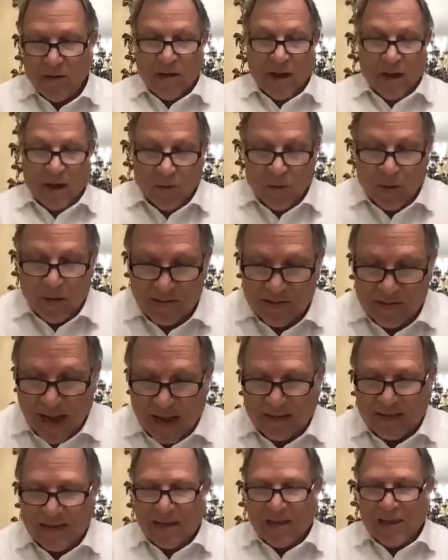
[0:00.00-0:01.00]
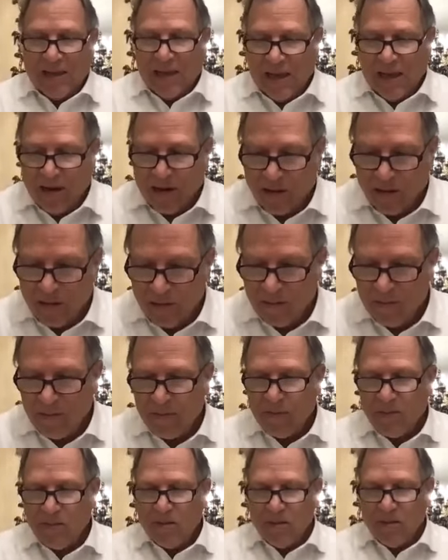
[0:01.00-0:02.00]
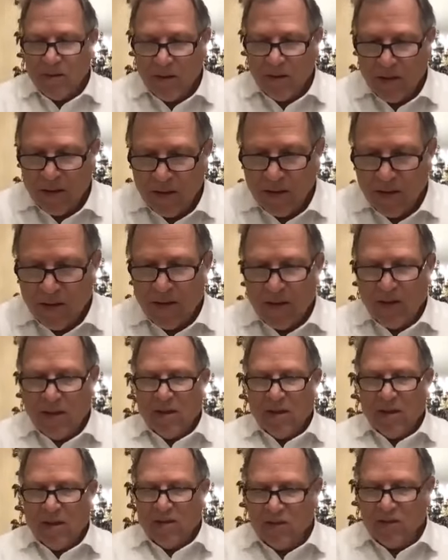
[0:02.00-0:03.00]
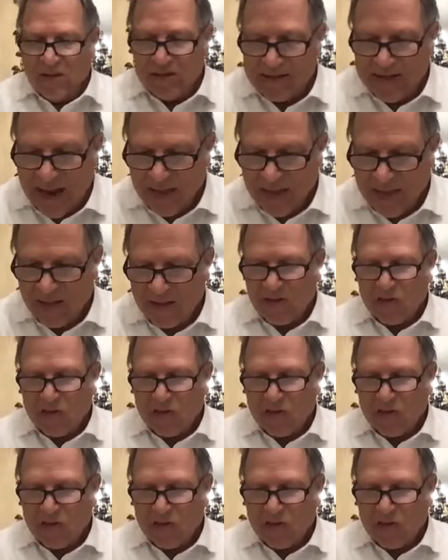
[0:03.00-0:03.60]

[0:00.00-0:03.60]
Now, it's not clear is he saying that